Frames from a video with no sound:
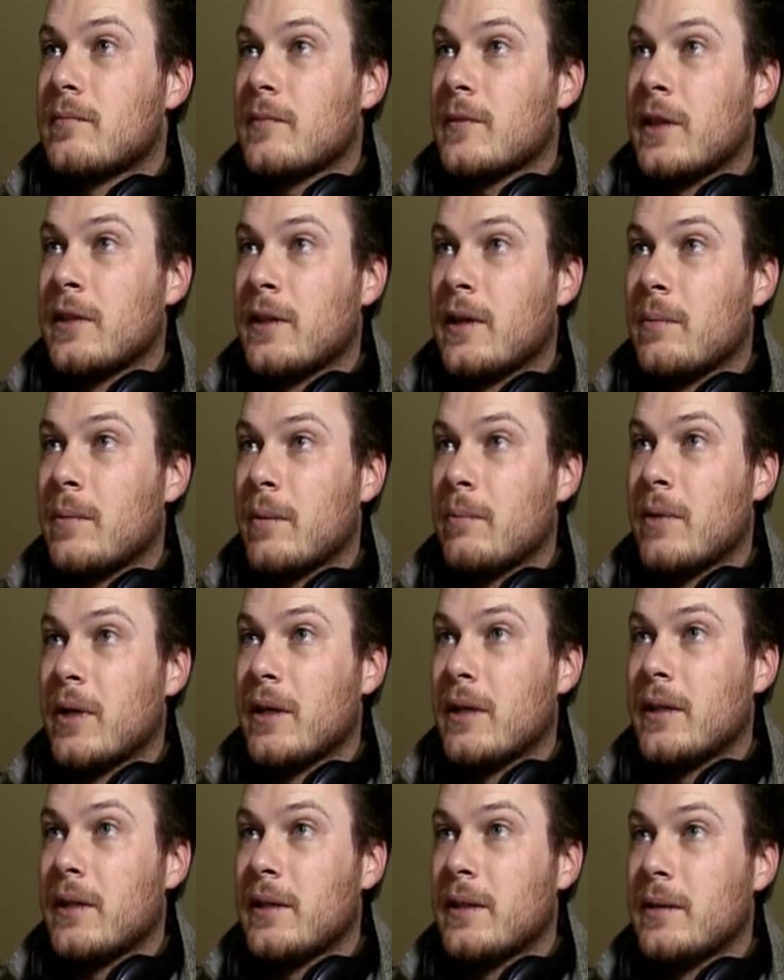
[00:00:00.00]
I think I might
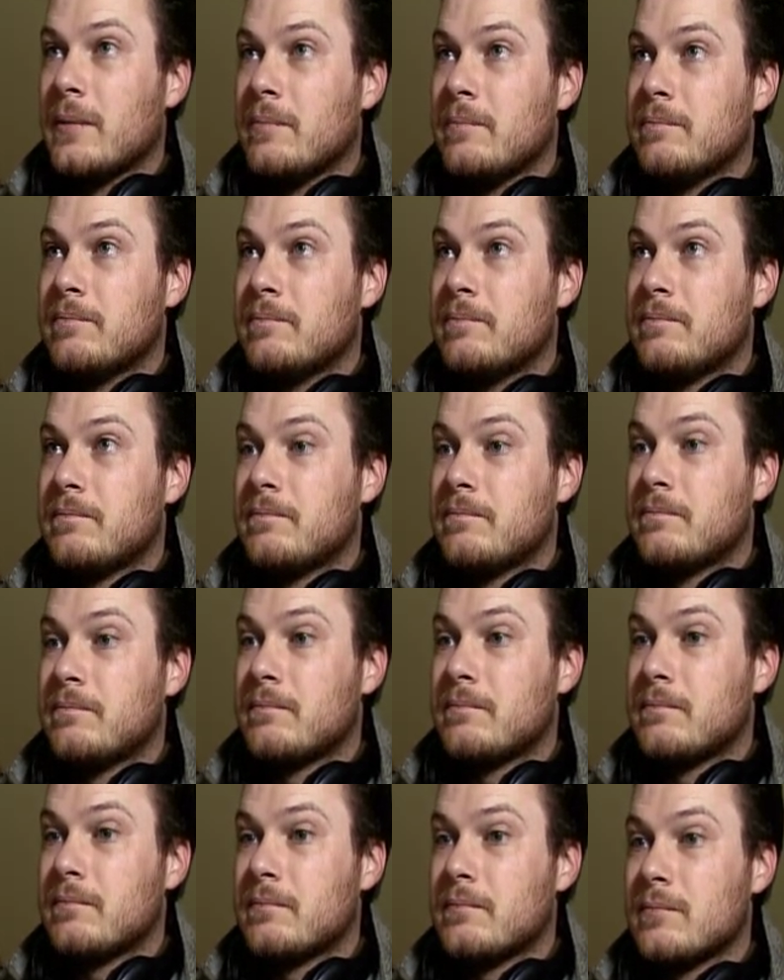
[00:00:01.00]
buy
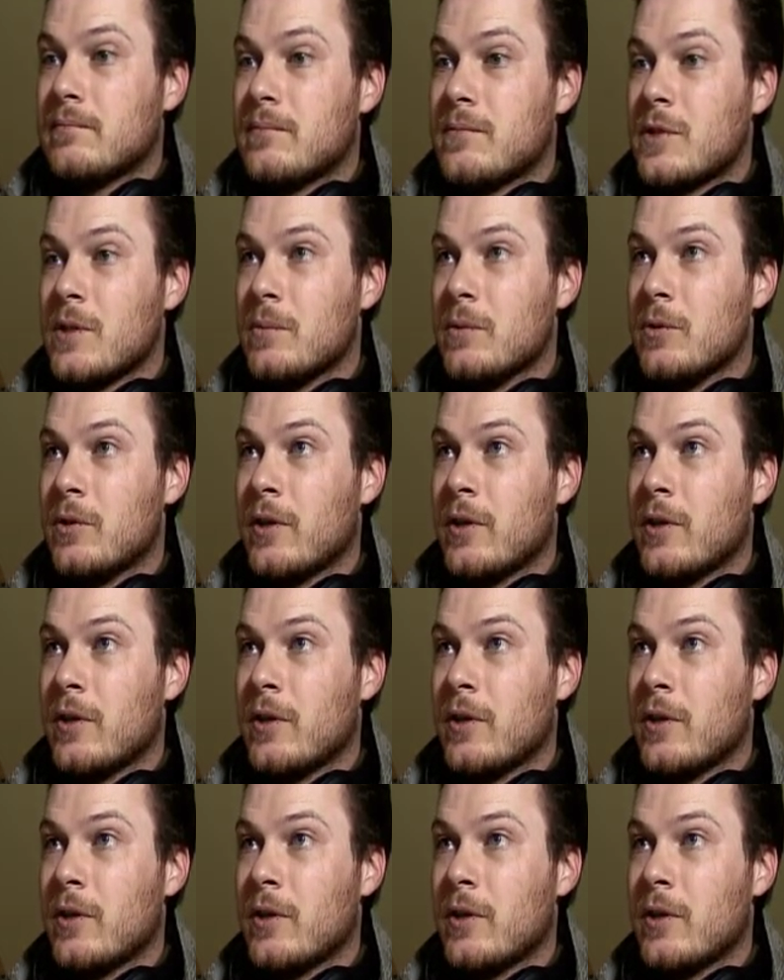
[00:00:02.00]
some new